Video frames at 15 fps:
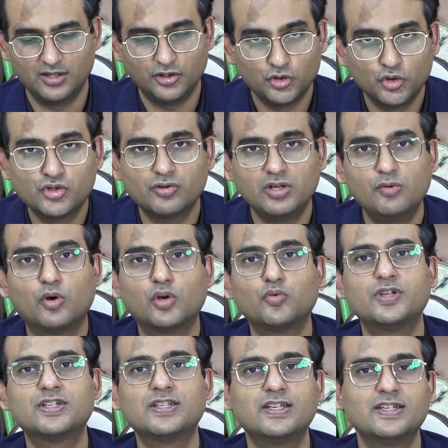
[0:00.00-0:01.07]
usually what
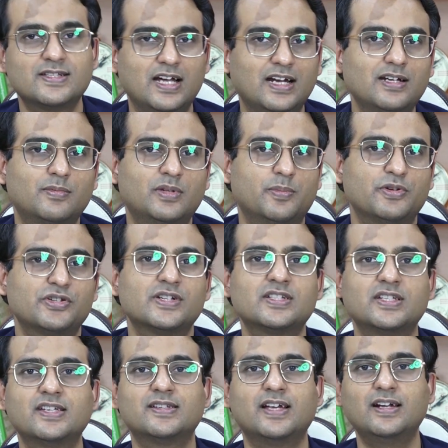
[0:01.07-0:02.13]
we see is that the patient
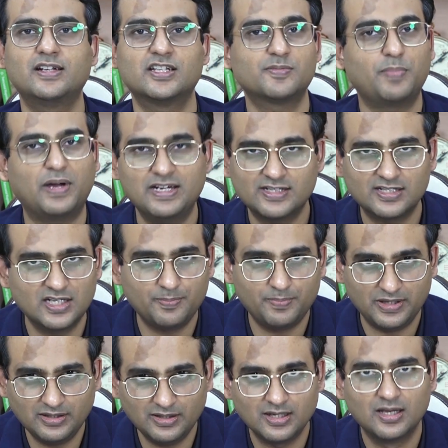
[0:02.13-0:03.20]
says that despite
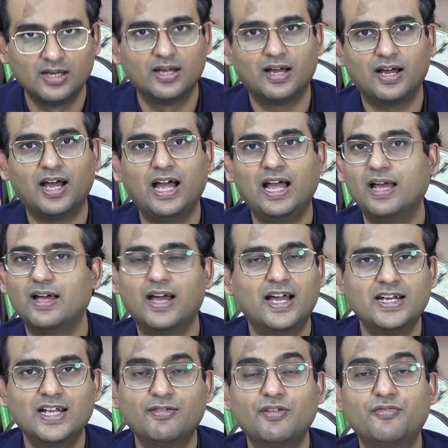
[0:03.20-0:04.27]
sleeping,
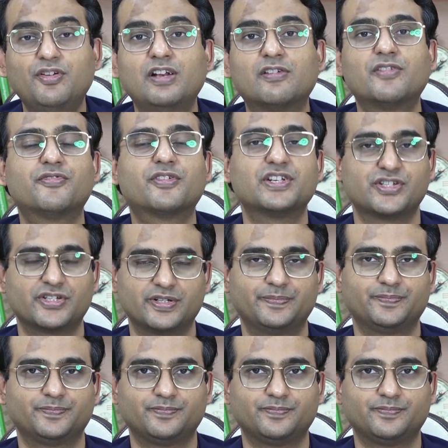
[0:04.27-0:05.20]
I never feel refreshed.